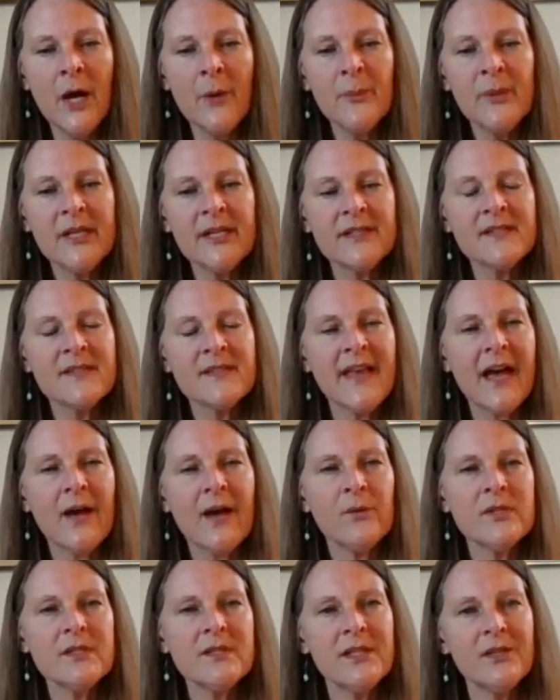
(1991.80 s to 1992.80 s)
because
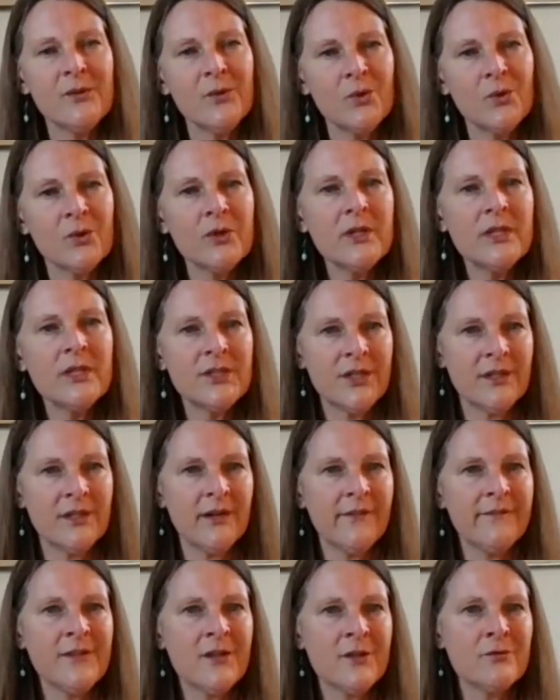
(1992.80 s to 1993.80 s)
that was the origin
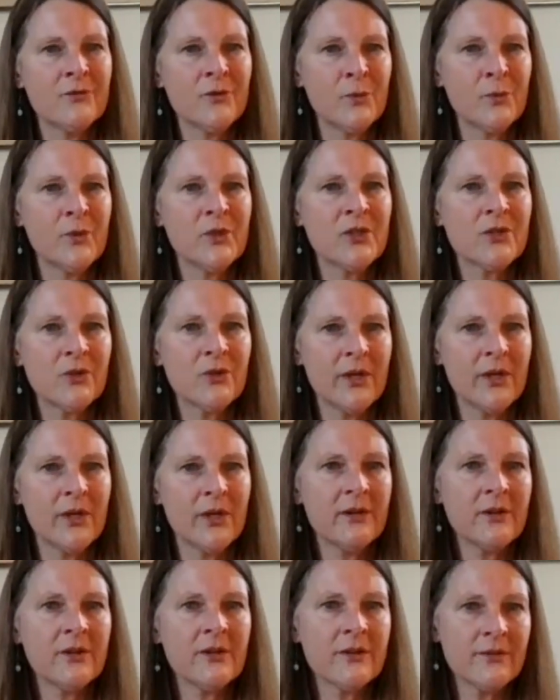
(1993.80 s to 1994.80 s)
of the
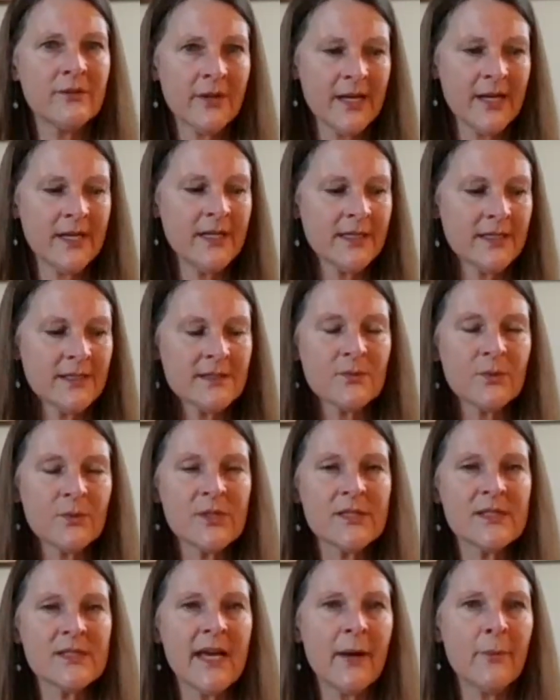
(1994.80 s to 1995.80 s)
rheumatoid arthritis,
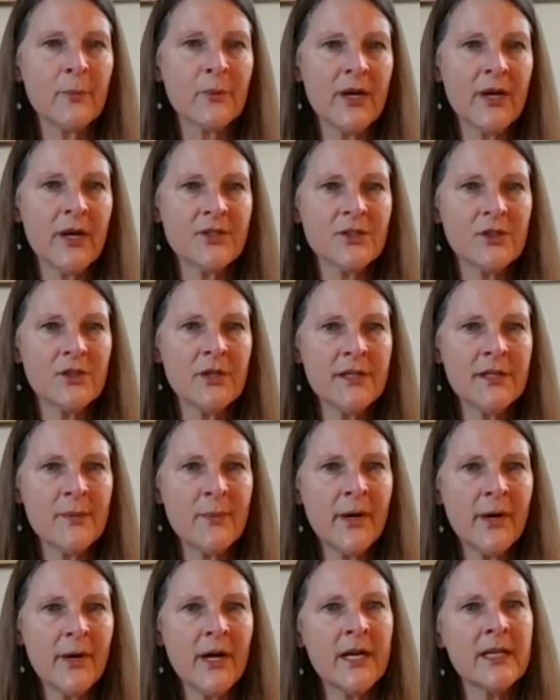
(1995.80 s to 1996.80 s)
was that pressure on the
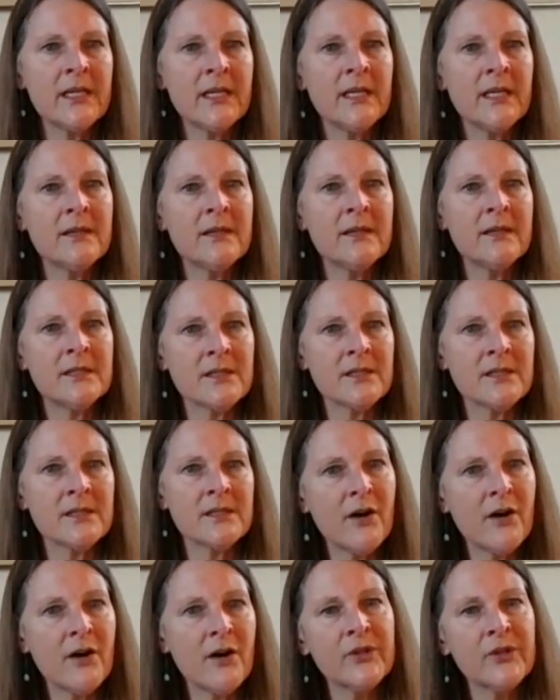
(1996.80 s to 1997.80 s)
body, the
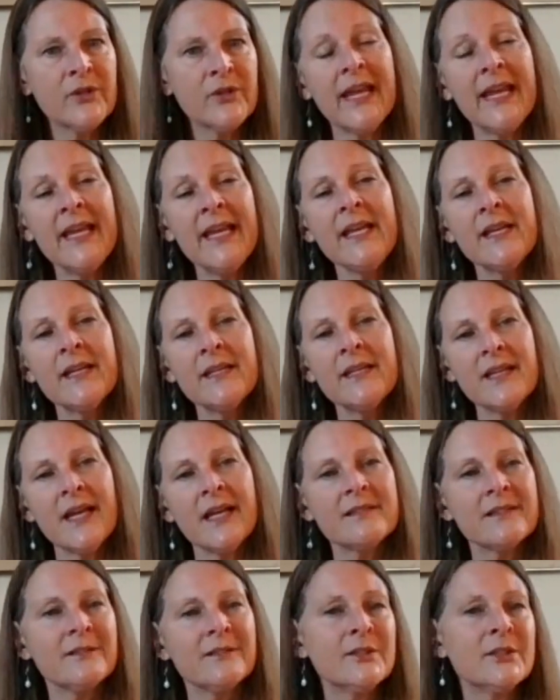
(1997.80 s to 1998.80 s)
discomfort. And
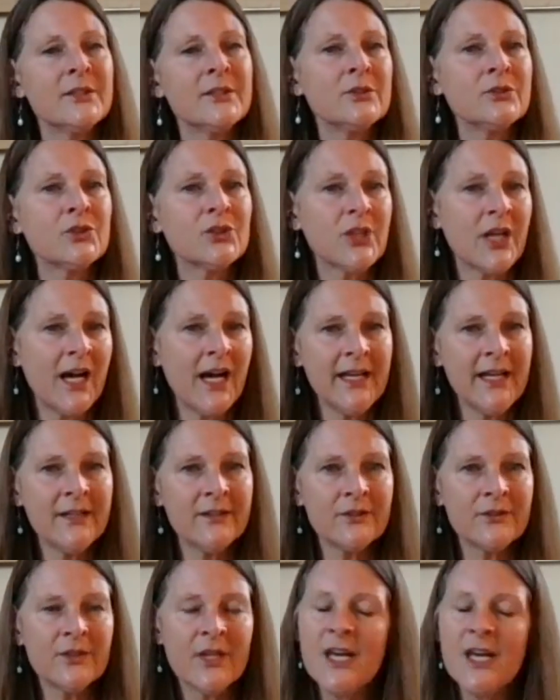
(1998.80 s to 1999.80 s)
as a little
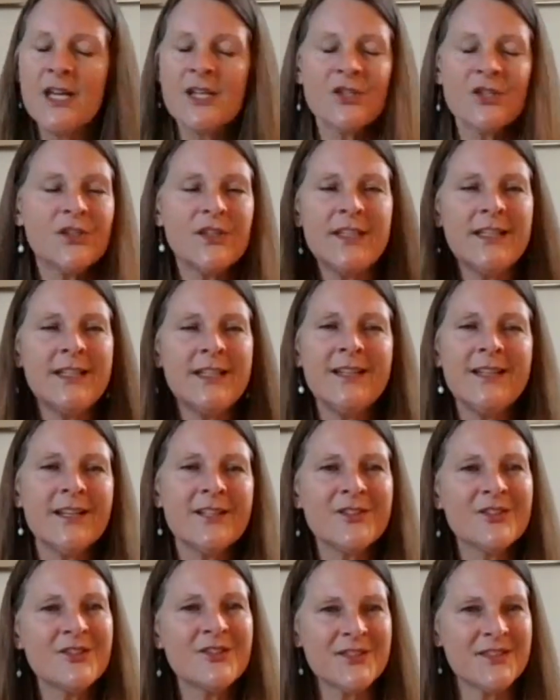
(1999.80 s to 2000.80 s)
child, she didn't
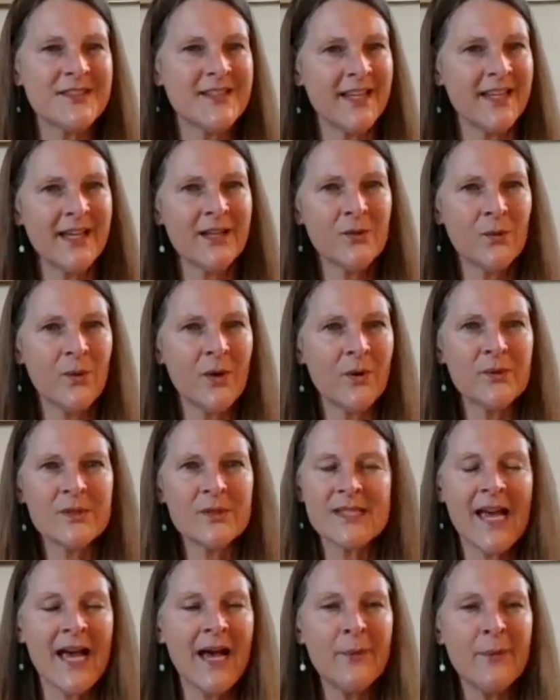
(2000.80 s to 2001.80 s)
understand what
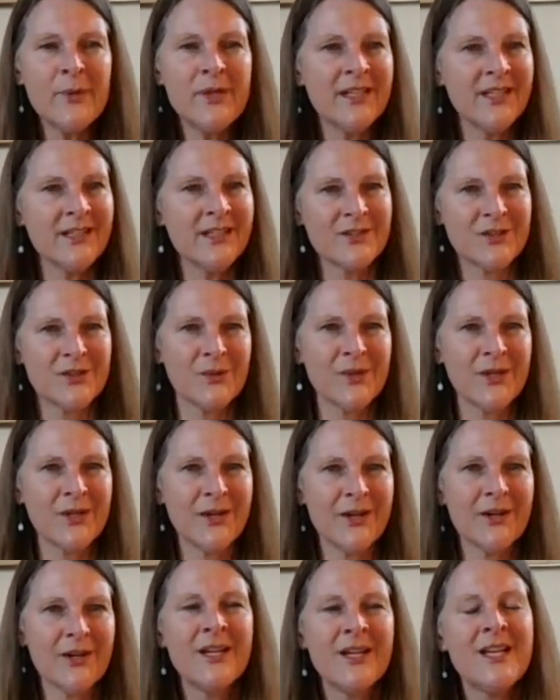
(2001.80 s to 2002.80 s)
was happening to
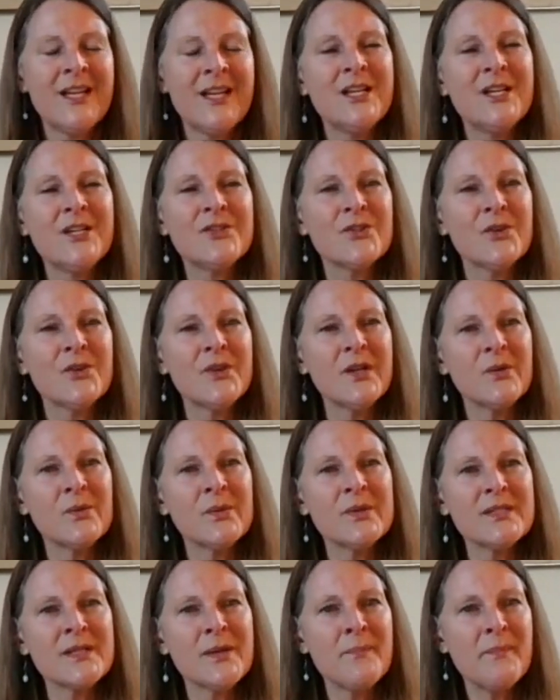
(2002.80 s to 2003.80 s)
her. So there
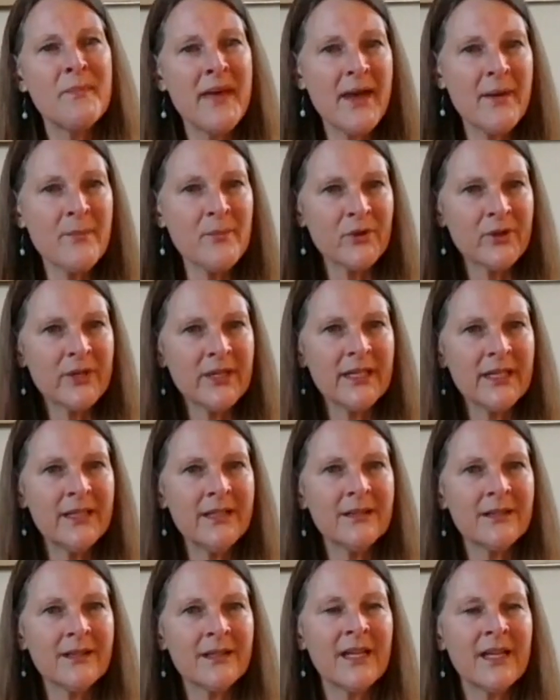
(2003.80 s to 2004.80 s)
was a memory.
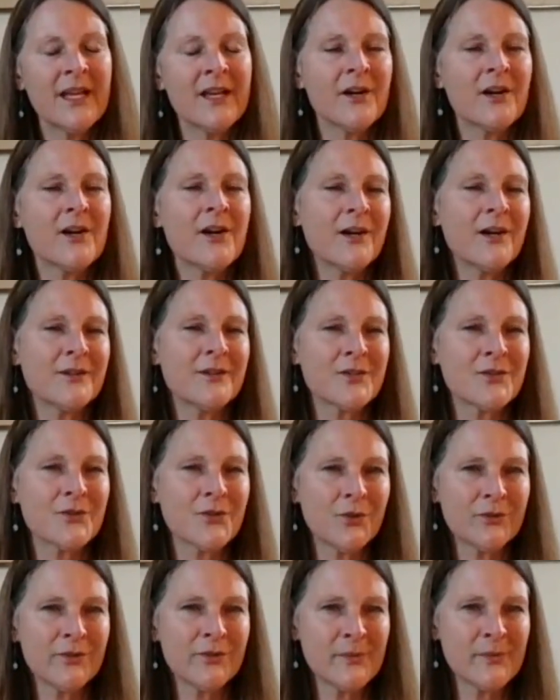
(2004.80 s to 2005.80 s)
Again, our heart and
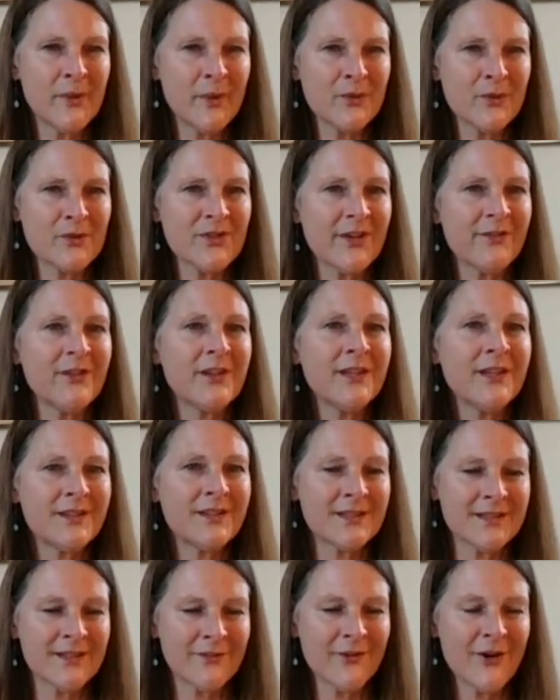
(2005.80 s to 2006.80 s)
soul remembers everything
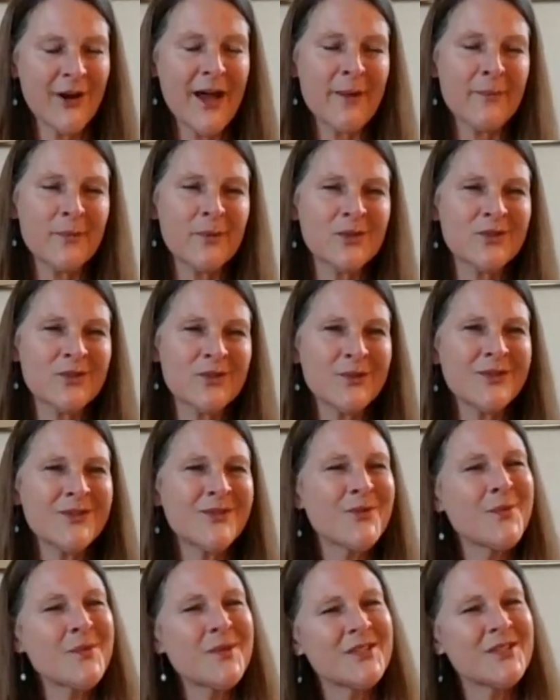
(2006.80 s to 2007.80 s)
that's ever happened to us
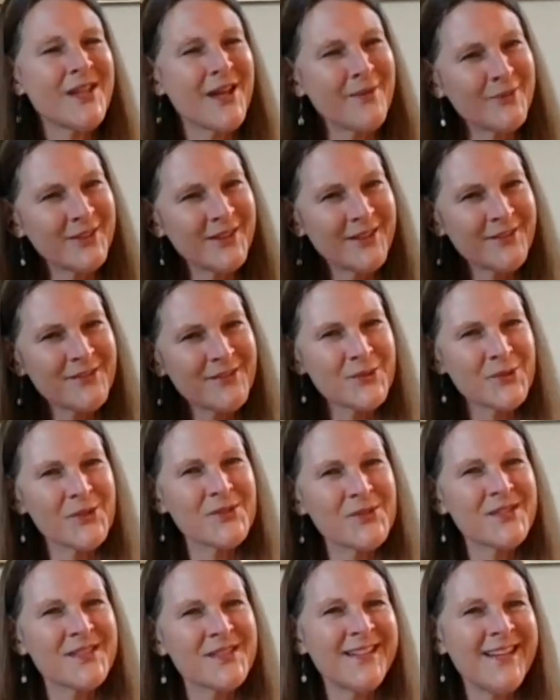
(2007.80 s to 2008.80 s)
from the time we left
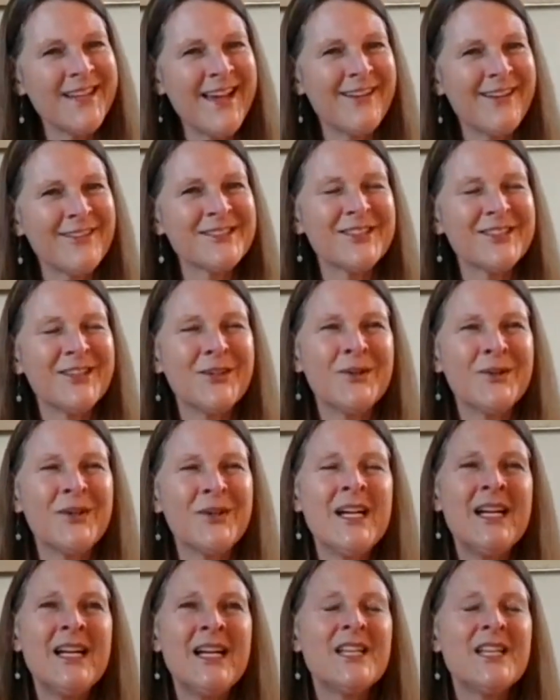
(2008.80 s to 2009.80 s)
source to now. So
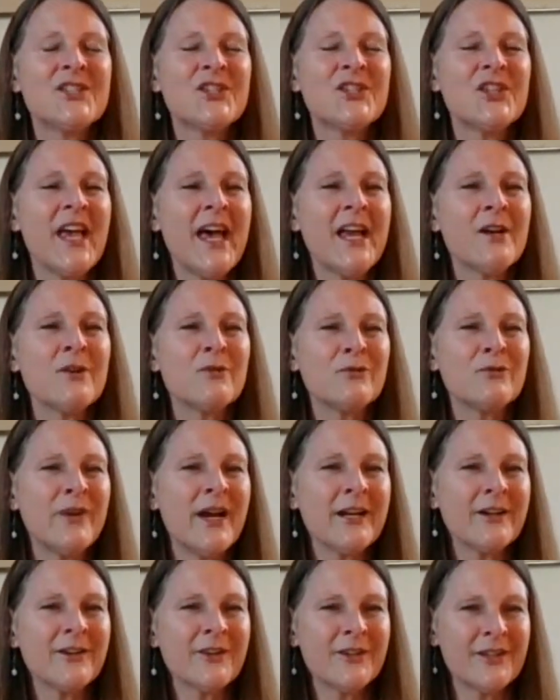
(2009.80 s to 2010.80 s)
she had a
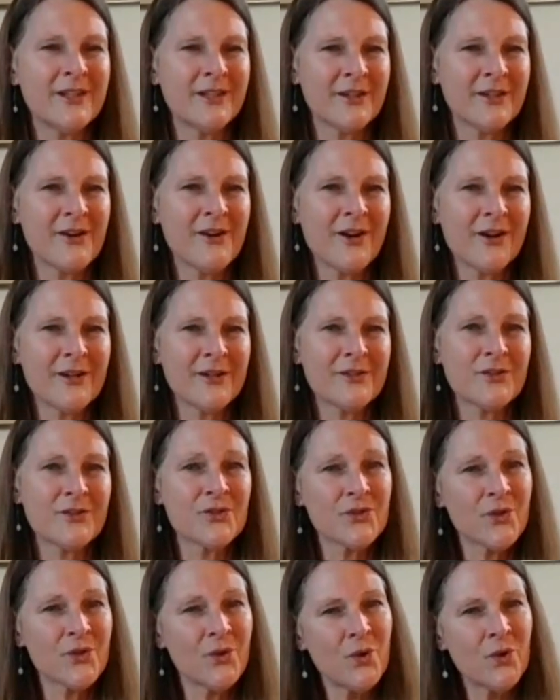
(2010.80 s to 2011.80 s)
record in her heart and
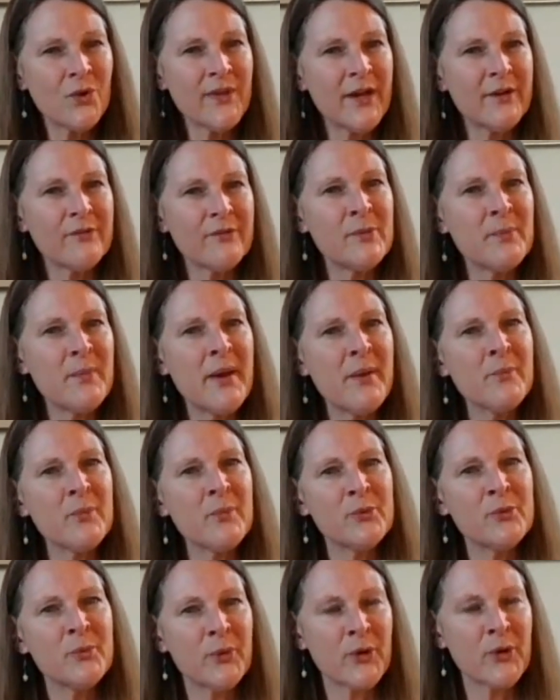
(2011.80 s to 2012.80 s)
soul that
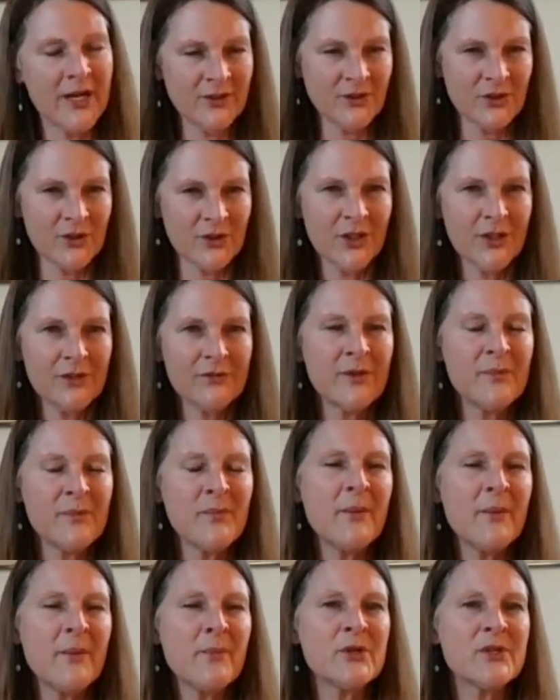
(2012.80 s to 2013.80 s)
remembered pressure,
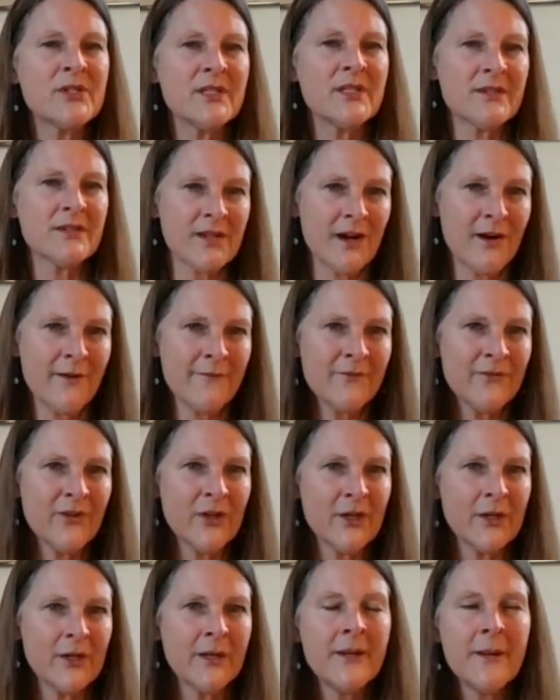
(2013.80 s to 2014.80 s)
remembered
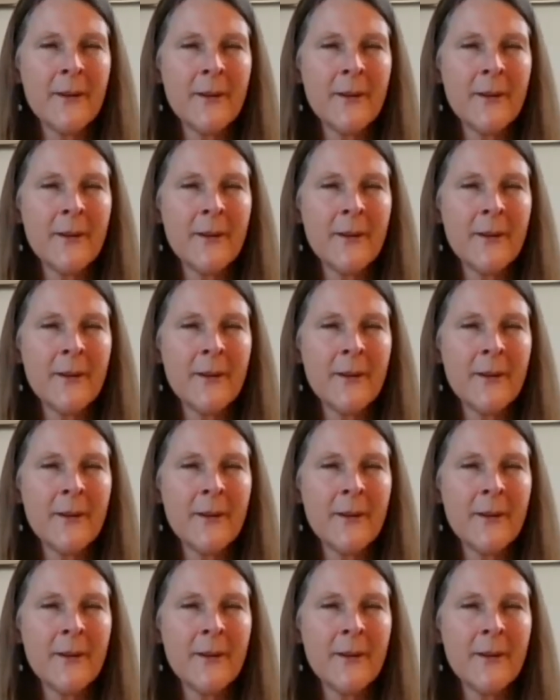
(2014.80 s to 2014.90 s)
discomfort.